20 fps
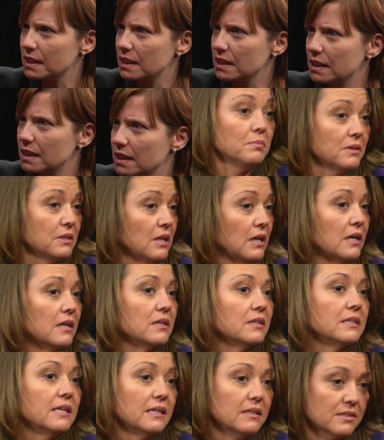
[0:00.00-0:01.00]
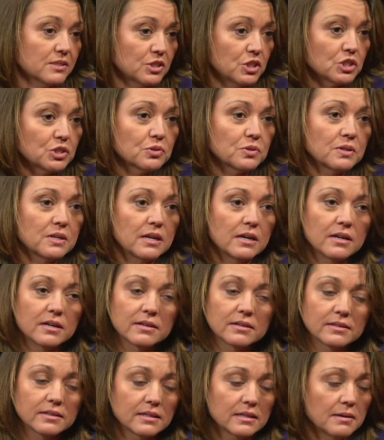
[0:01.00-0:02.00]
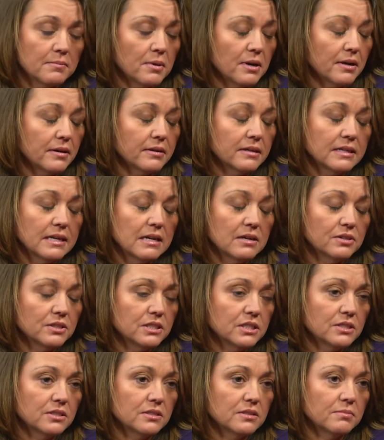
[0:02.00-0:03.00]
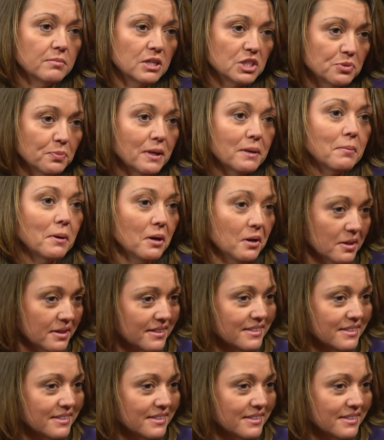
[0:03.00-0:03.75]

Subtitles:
Yep. Yes, just come out and down to Marshbank Park.